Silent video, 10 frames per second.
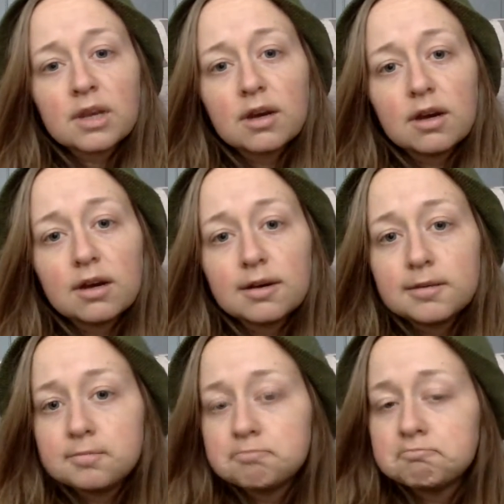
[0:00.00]

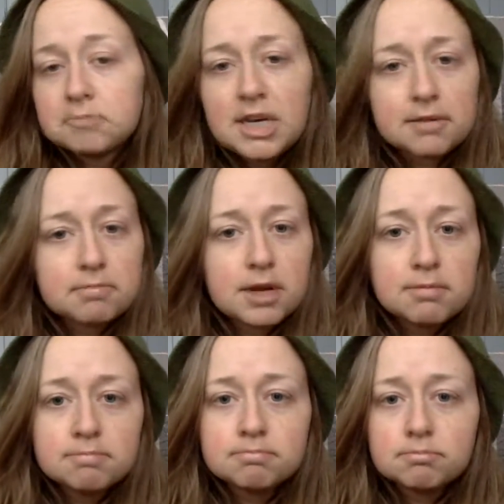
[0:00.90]
Um, yeah,
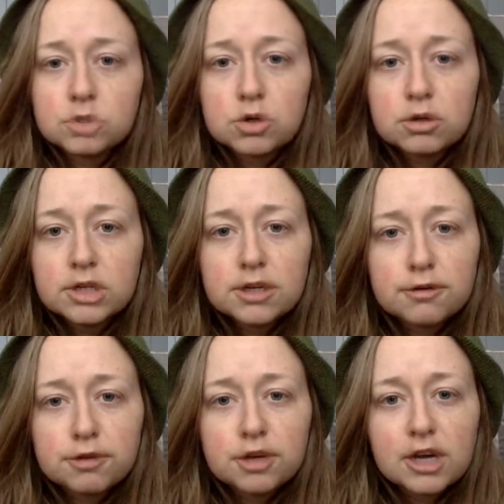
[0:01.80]
I'm totally here
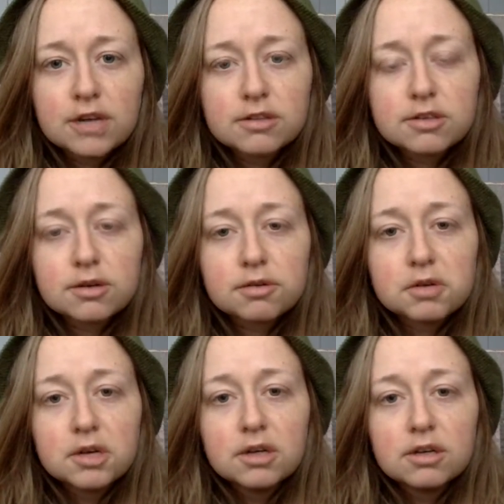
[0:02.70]
for you guys. So
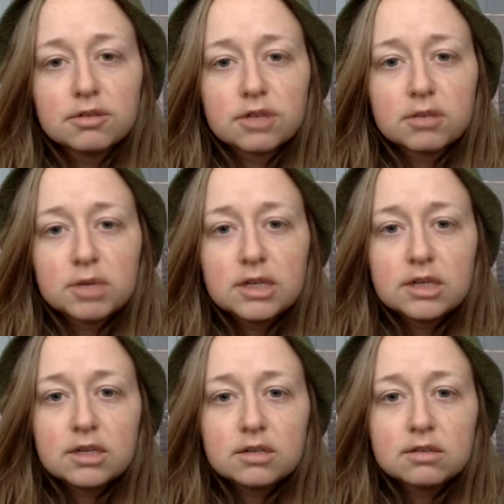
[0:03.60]
if anybody
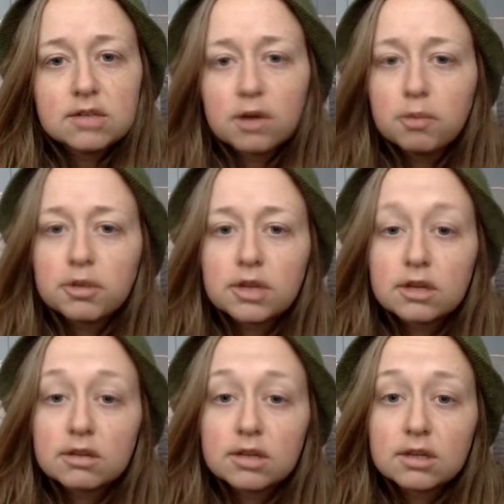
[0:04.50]
needs help with
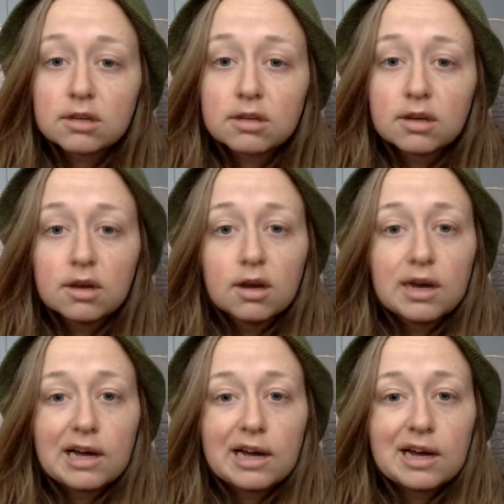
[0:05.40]
anything,
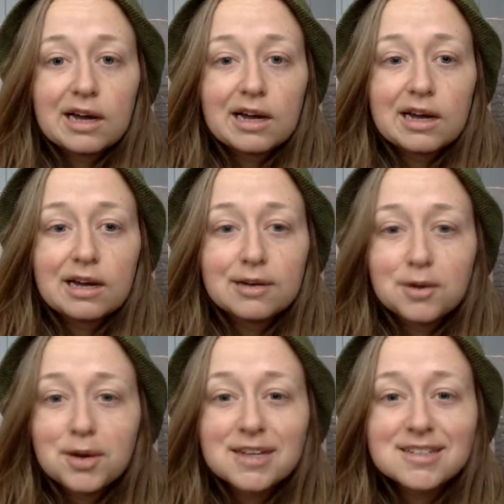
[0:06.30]
uh,
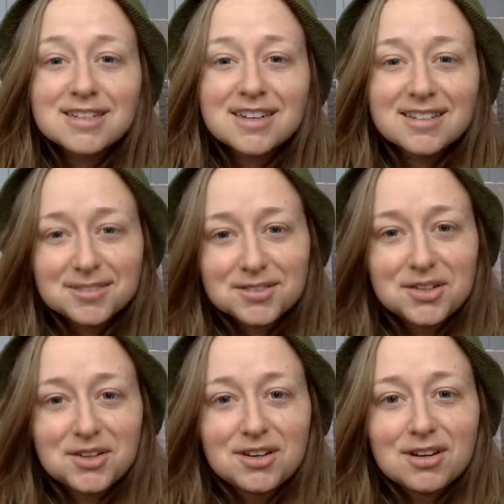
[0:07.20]
don't hesitate.
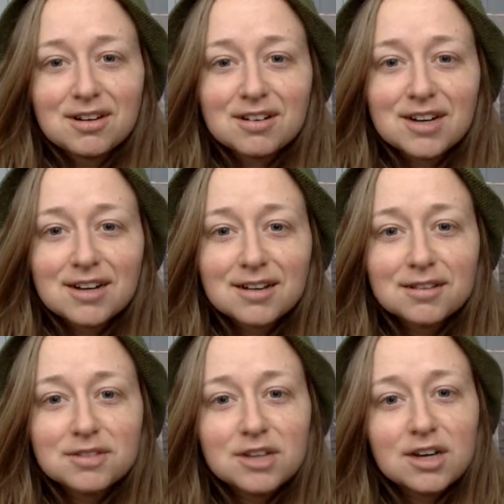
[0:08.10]
All right, I
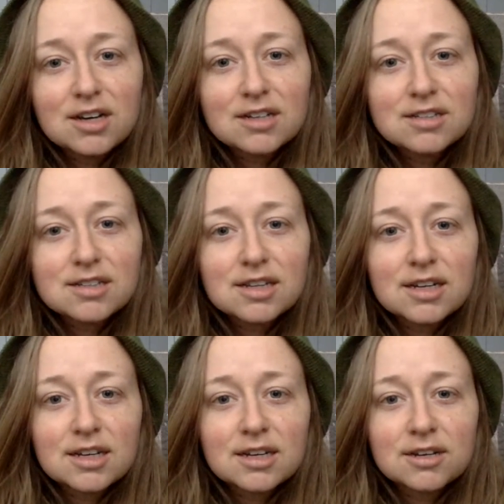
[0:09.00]
love you guys,
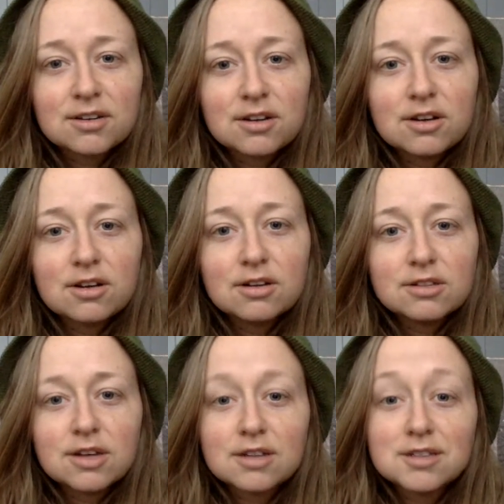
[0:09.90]
and I'll
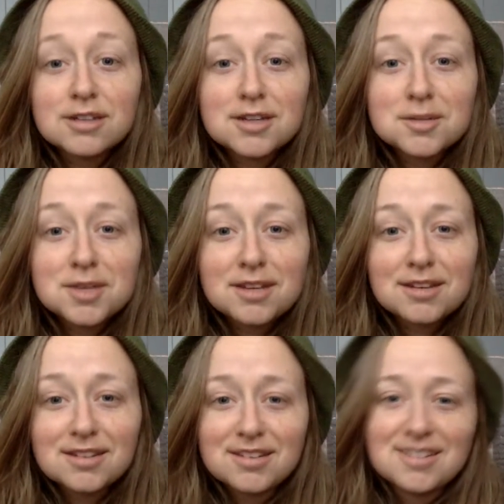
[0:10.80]
talk to you next week.
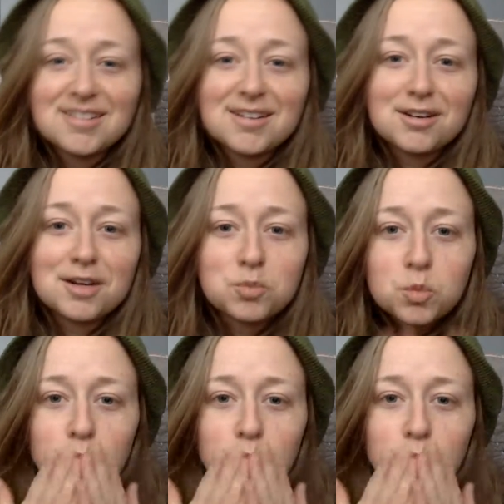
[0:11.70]
All right.